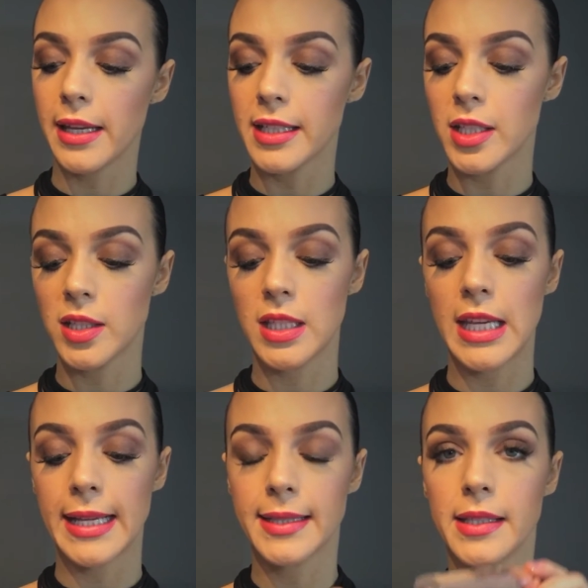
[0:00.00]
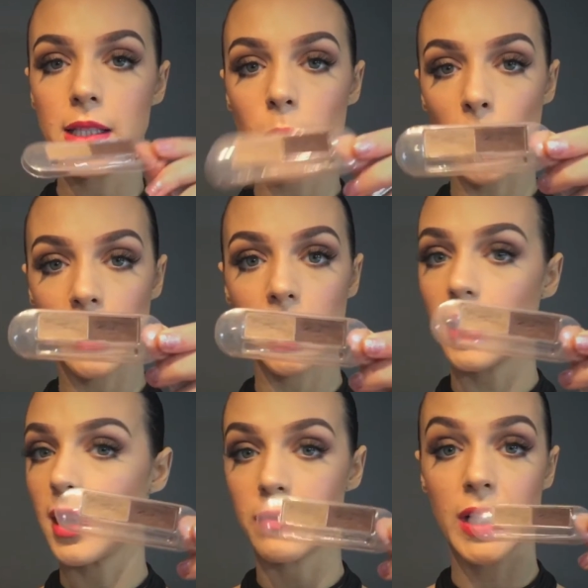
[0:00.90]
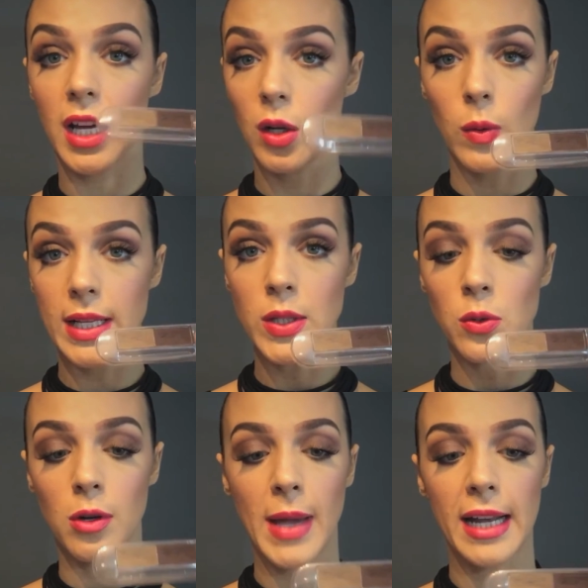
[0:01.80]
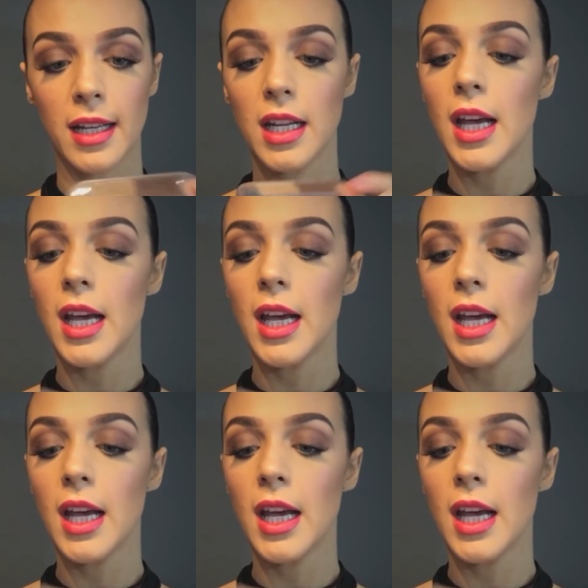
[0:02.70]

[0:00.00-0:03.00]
It's just the Essence one. I love it. I always talk about it.